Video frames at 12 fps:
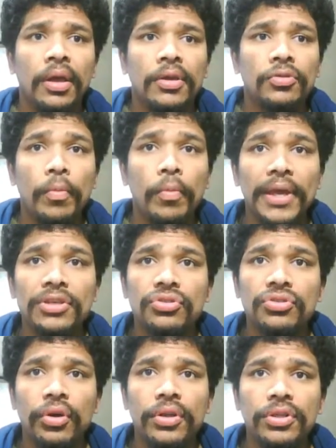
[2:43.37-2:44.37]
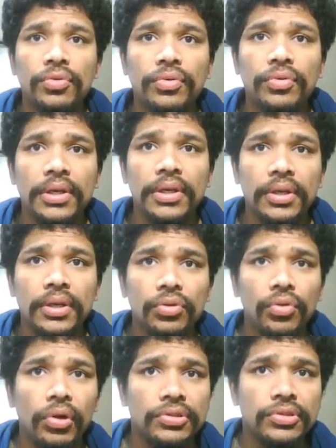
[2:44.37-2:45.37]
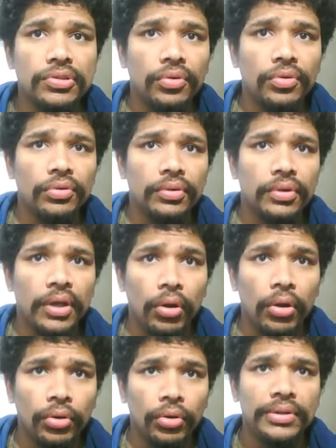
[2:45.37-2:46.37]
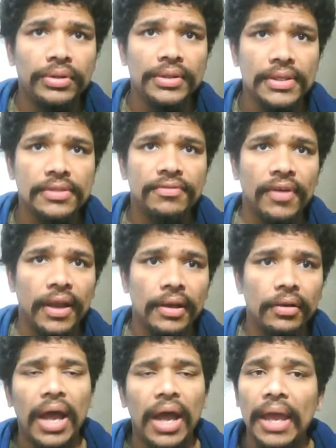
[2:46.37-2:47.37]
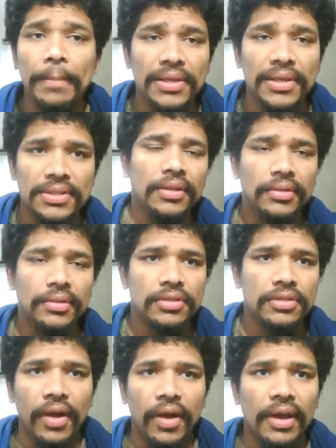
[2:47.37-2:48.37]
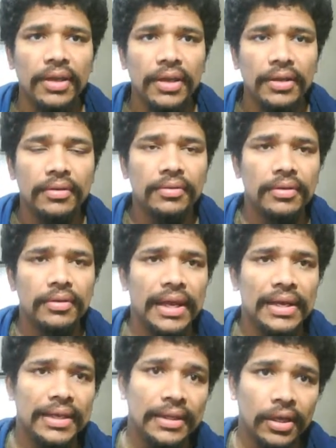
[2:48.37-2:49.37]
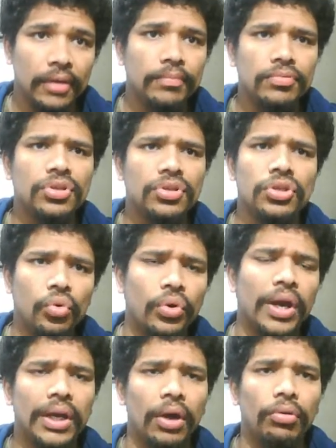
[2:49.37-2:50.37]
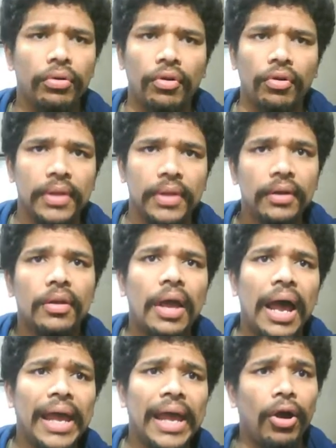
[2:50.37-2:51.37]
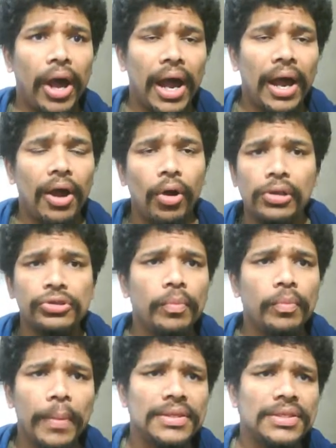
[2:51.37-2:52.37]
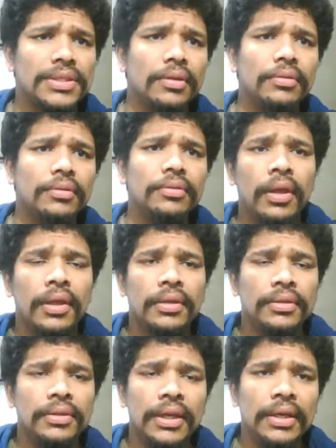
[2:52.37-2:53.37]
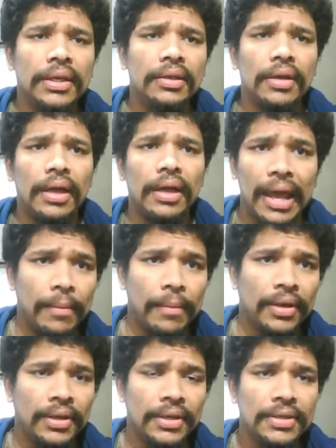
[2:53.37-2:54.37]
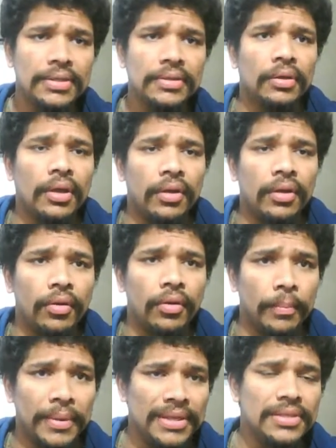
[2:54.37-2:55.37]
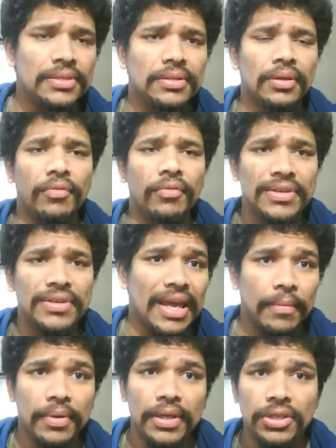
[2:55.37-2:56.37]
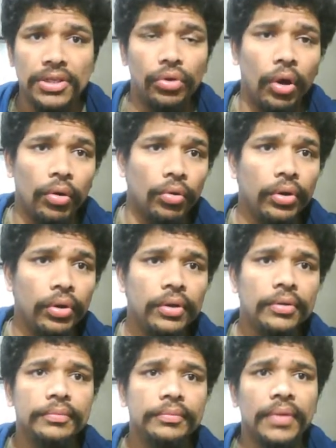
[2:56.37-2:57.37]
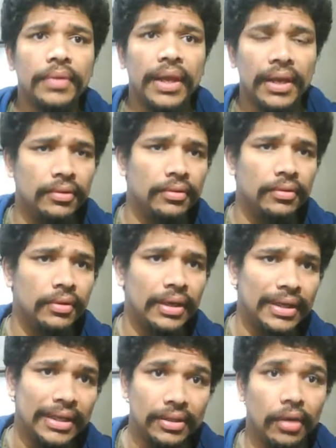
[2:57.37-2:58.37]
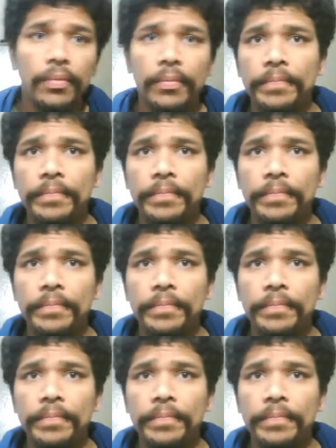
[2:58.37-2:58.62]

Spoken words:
So make sure you also download this file. I mentioned this file in GitHub. You can download from there. I also mention the libraries, means which library you download in GitHub.